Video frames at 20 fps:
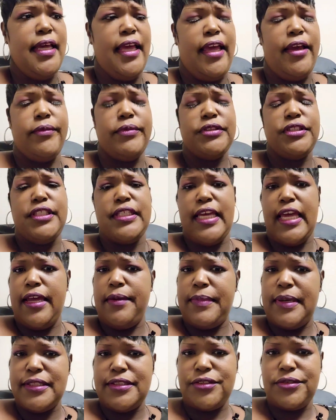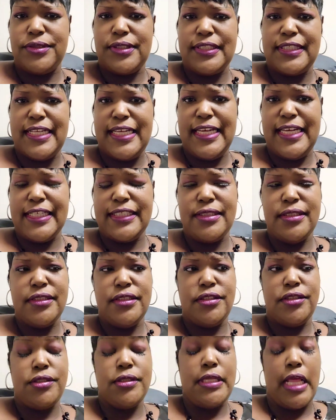And when she came back to the desk,
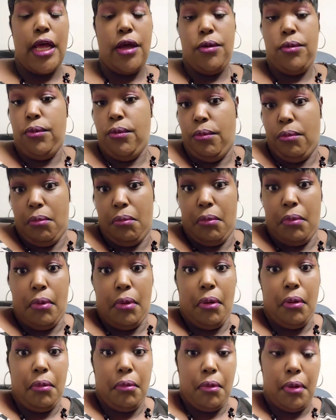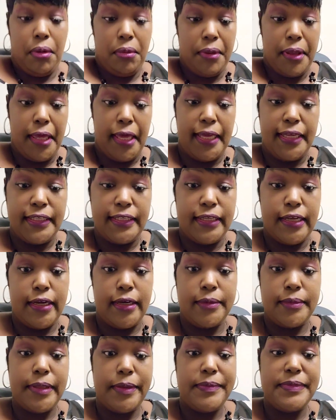she was like, oh, okay.
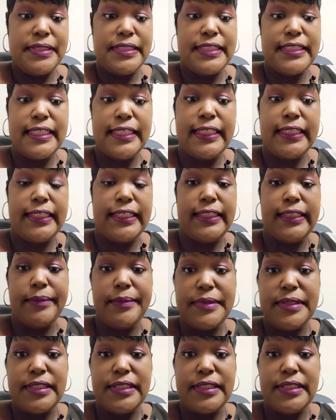Let me see.